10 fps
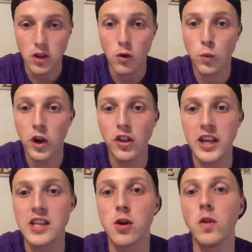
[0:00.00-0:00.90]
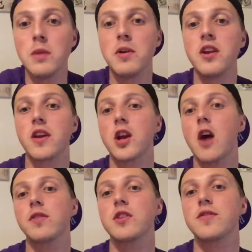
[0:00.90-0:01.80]
really, he's only been to the
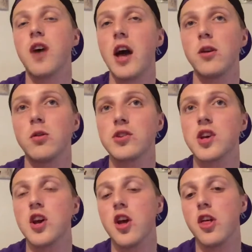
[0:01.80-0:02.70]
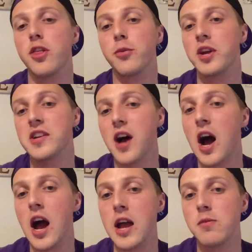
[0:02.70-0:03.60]
conference finals 3
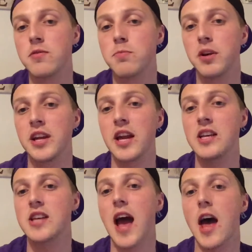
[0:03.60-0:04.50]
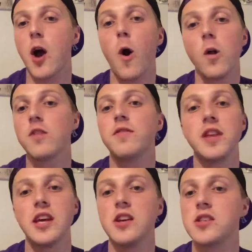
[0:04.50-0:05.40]
times, but yet he's had all of
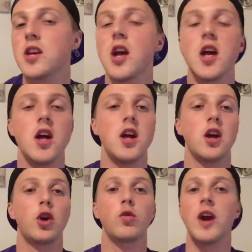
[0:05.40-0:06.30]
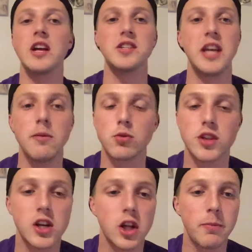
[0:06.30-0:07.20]
these great teams with the
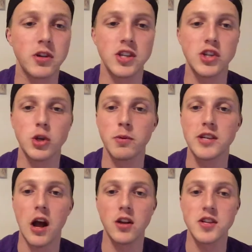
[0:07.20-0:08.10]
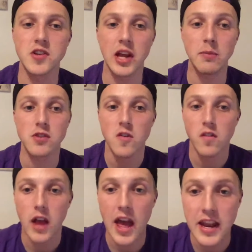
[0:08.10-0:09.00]
Clippers, these super talented teams.
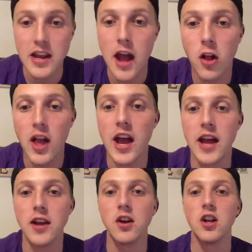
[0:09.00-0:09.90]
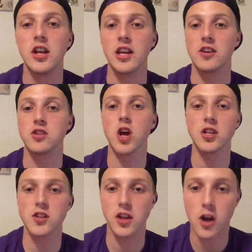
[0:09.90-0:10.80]
And in LA, he's lost
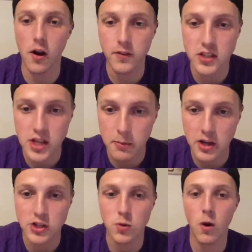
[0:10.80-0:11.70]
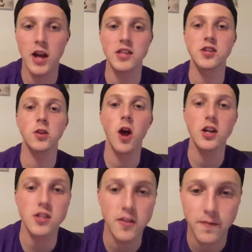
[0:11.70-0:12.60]
in the conference semis twice,
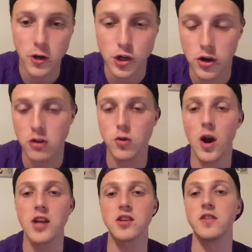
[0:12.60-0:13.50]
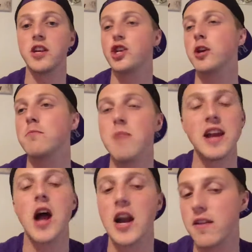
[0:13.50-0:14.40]
lost in the first round twice, and this year may
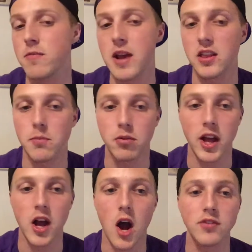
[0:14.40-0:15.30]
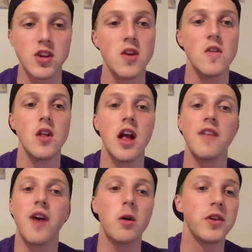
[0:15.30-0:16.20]
not even make the playoffs. If
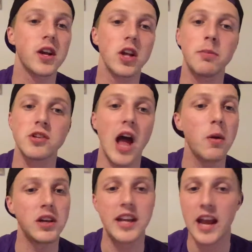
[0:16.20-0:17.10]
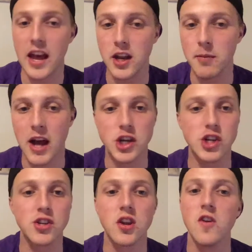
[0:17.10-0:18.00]
I were the Clippers, I would can him. I
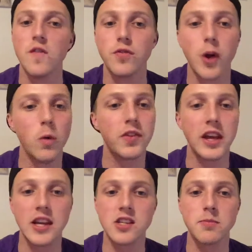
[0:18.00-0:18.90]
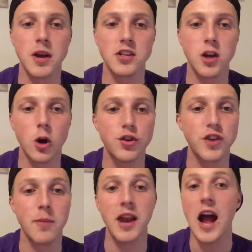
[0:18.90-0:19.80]
just don't think he's the best coach for
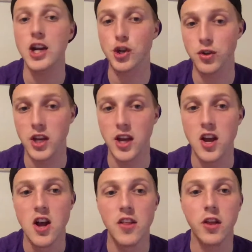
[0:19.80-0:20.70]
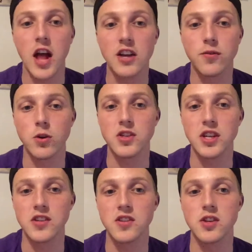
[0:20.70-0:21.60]
them. And actually, the last 4
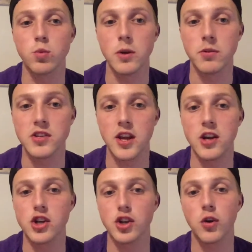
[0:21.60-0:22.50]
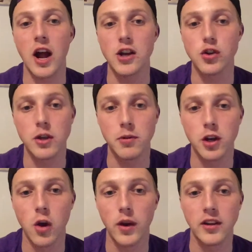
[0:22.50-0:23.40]
seasons, his win percentage has gradually been
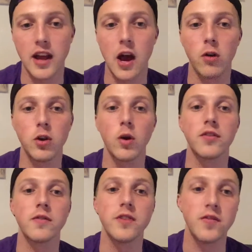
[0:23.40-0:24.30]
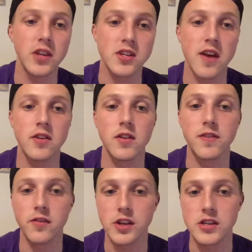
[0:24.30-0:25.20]
going down, going from 57 to
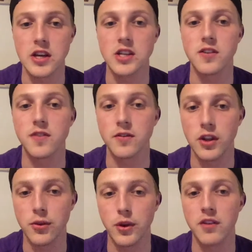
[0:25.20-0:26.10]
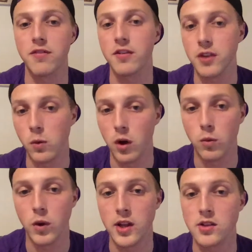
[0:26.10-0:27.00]
56 to 53 to 51
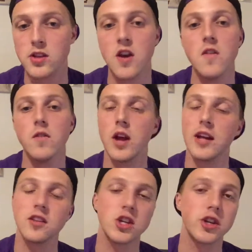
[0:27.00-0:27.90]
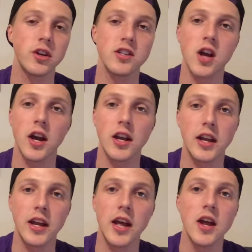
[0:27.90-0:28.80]
wins. And this year, he's not going to
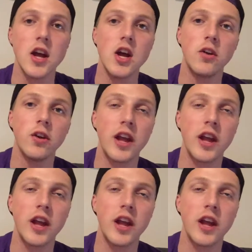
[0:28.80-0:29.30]
get really